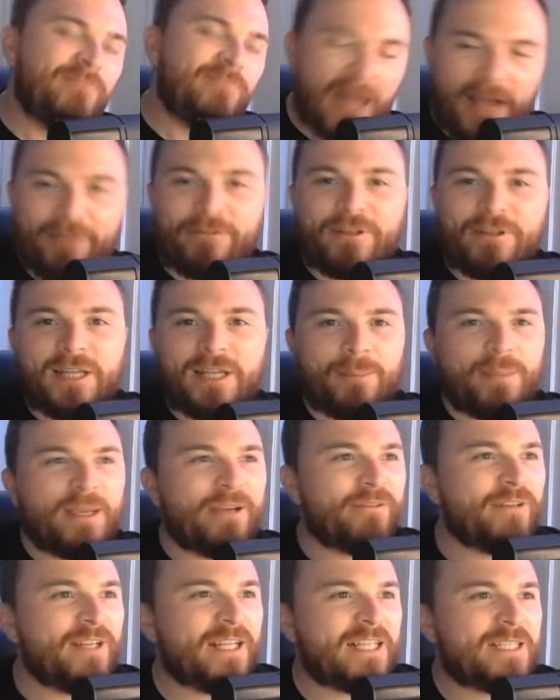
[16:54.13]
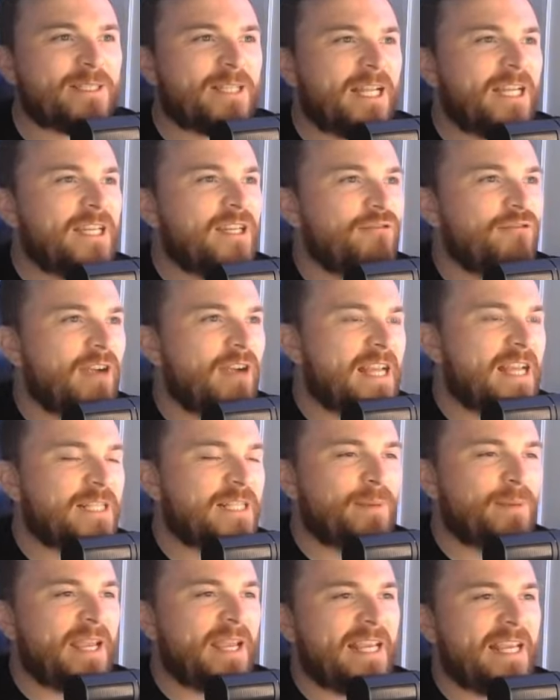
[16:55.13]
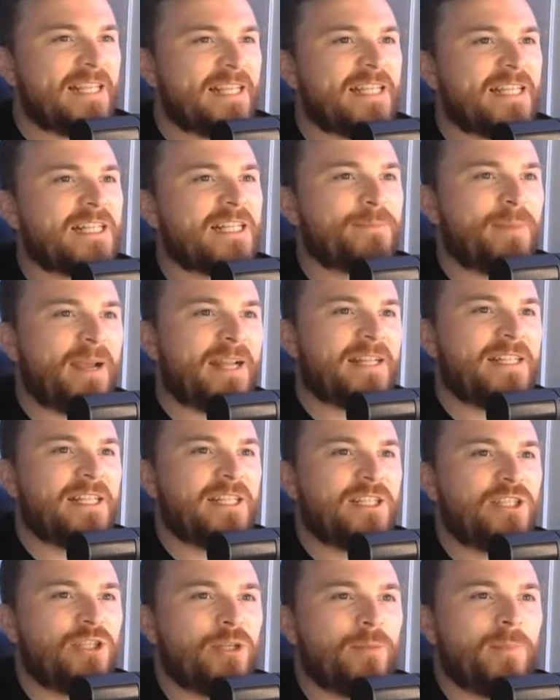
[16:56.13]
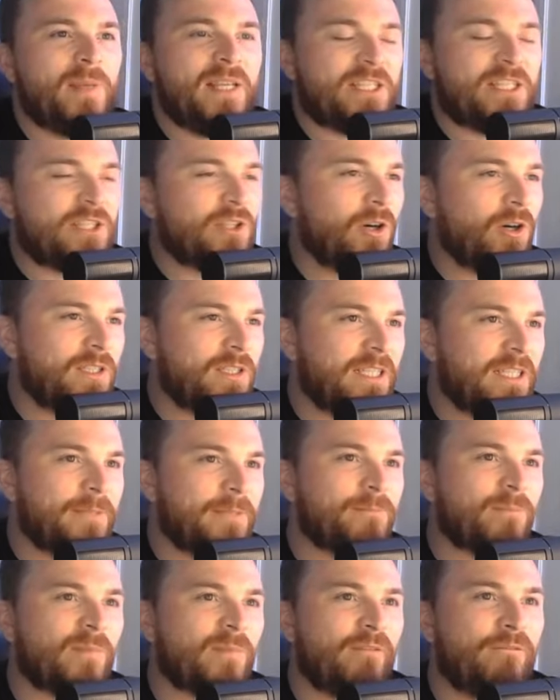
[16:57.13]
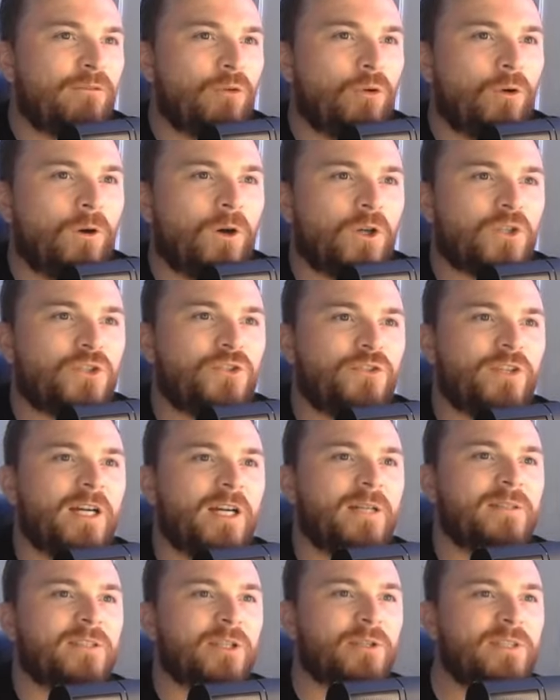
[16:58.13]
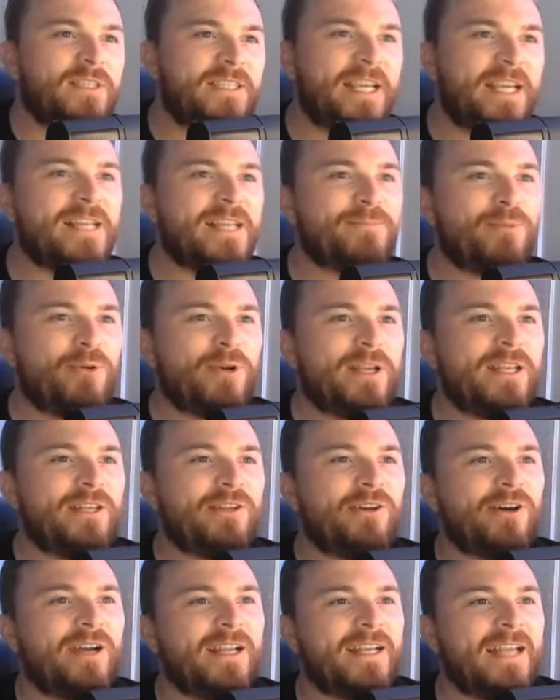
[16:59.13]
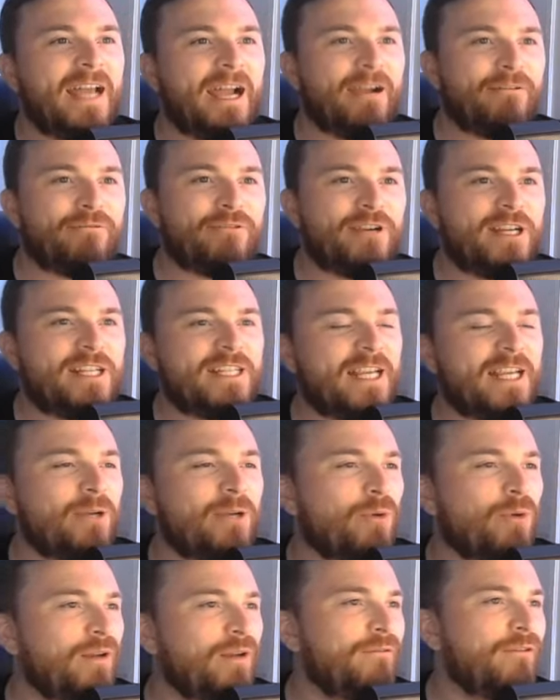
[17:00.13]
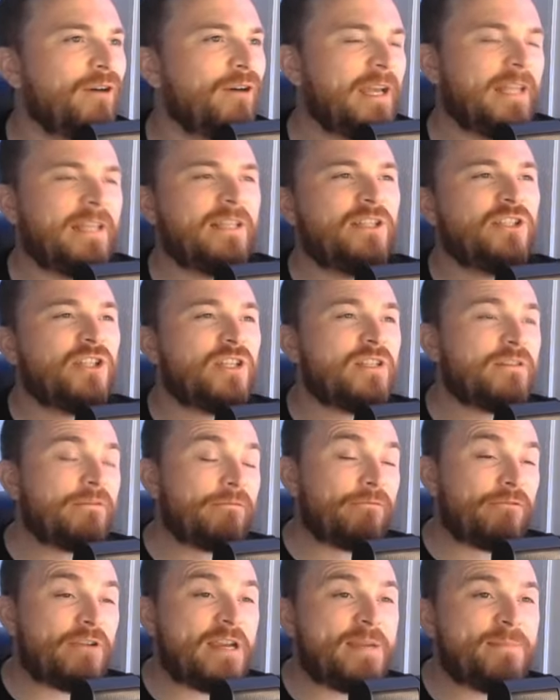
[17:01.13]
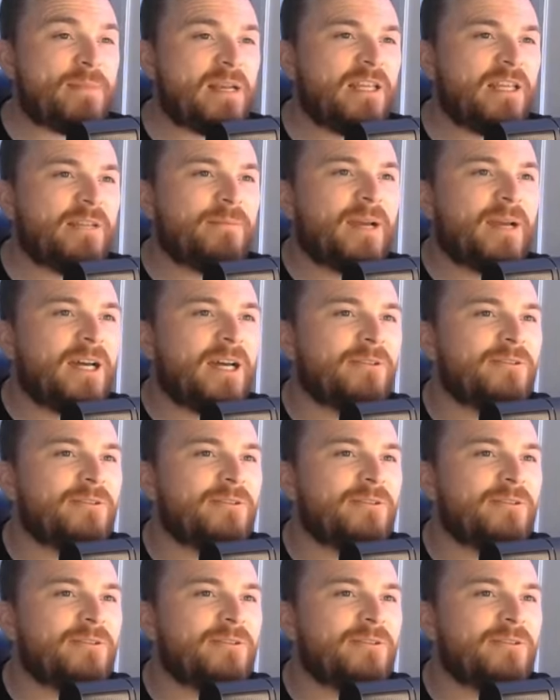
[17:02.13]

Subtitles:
having a bit of an extended rest, but he is expected to be starting for Austria. So 6.9 average in qualifying, just £3 million